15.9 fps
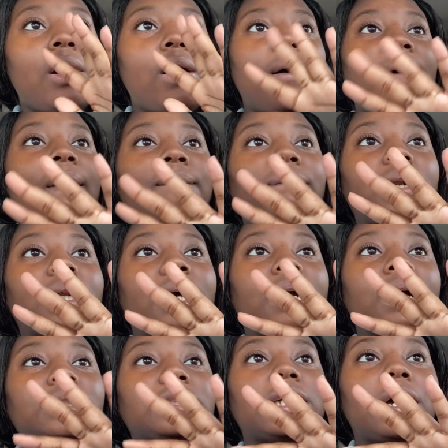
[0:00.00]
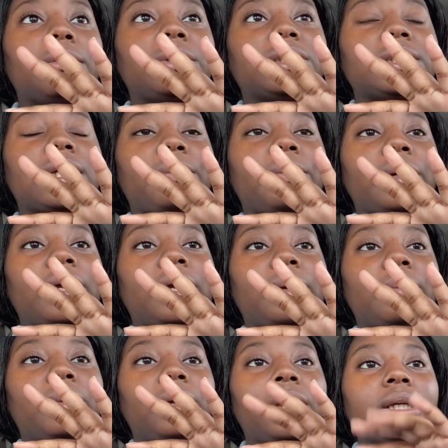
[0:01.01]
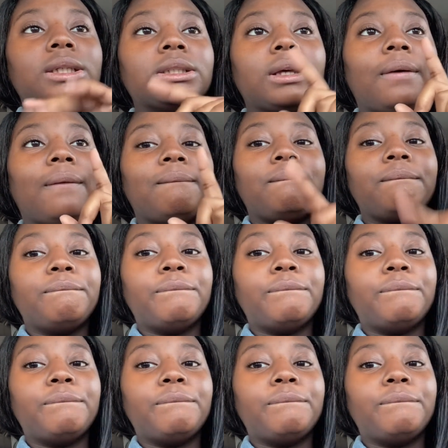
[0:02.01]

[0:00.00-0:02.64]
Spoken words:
Hopefully I got time to stop and get me some